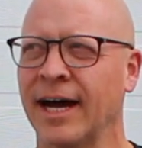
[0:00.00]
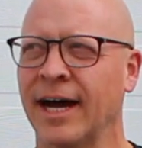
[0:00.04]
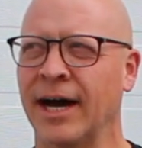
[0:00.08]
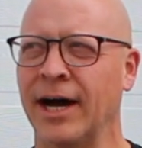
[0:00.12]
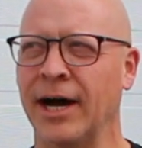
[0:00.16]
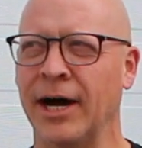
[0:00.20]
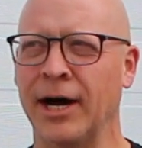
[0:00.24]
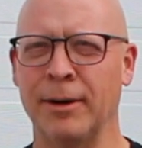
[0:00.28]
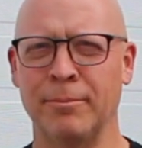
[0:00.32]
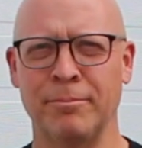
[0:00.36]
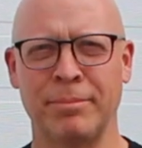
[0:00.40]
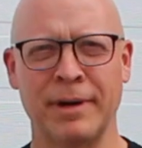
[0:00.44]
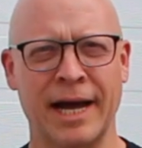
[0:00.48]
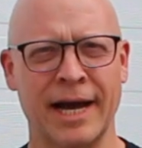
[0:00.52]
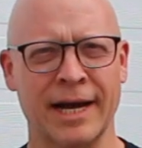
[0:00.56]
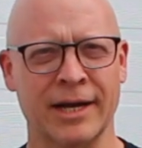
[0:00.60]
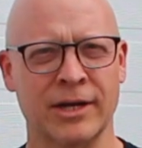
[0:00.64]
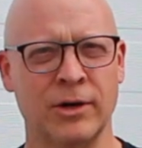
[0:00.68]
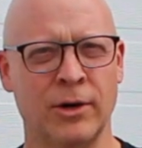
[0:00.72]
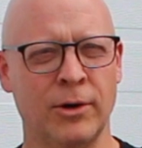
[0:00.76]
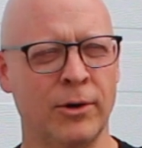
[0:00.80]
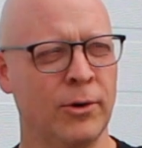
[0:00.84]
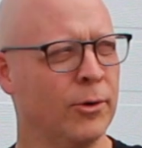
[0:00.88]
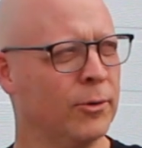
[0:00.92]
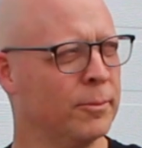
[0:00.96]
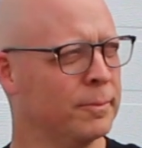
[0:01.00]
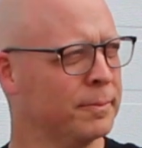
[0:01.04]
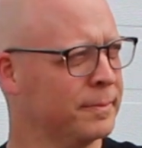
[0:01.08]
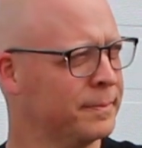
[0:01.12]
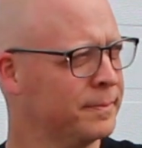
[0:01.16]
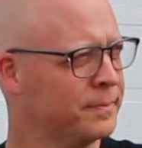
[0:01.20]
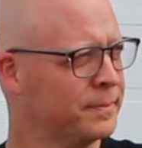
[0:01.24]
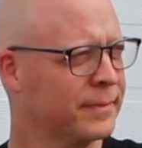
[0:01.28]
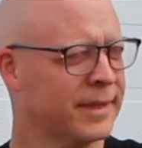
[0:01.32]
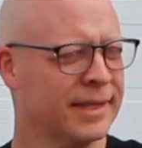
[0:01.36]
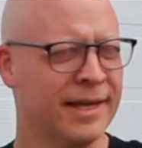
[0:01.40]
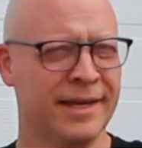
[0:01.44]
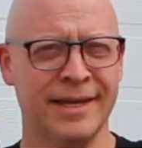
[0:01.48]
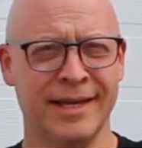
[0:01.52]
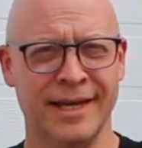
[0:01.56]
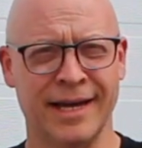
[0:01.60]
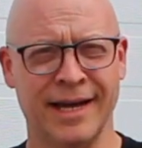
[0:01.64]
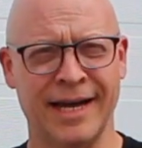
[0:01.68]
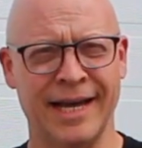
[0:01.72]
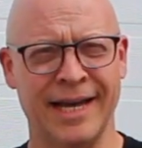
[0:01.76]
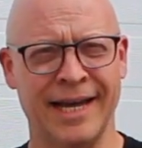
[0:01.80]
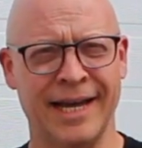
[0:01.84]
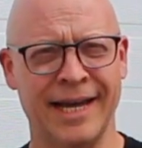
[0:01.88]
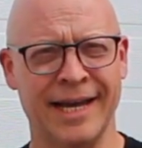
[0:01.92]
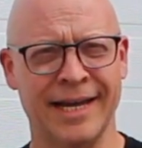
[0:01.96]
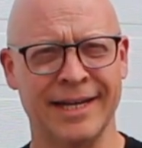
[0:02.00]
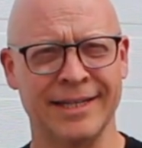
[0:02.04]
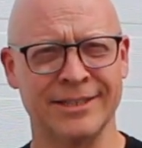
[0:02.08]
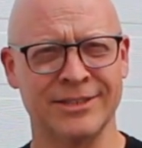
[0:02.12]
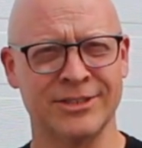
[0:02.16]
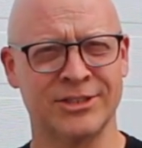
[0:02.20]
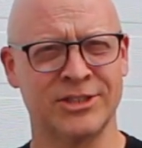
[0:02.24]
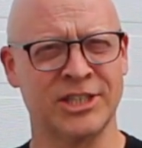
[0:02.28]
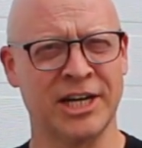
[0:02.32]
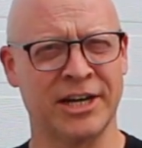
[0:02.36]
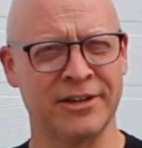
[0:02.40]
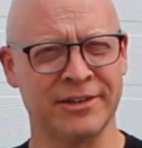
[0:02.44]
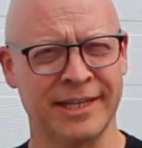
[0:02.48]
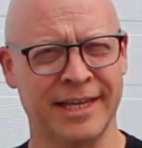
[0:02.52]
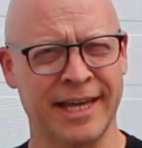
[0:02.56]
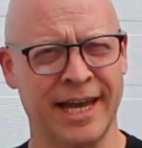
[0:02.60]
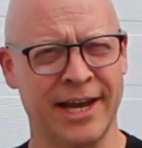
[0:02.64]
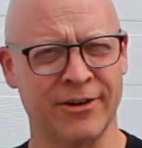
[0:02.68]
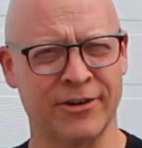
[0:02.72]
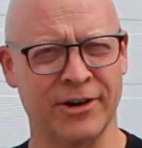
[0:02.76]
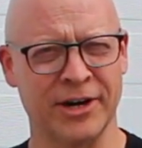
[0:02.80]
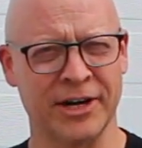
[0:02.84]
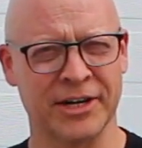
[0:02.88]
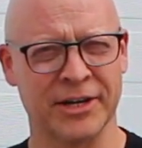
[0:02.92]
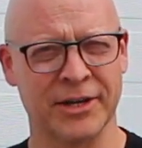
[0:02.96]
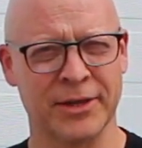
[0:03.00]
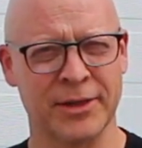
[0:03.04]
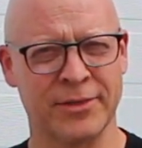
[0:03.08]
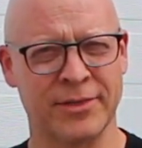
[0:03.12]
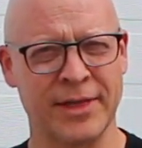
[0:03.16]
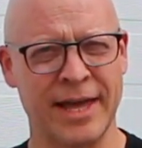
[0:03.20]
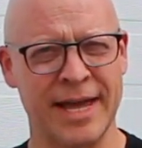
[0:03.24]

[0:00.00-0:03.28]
back home, and Shelly Gingrich.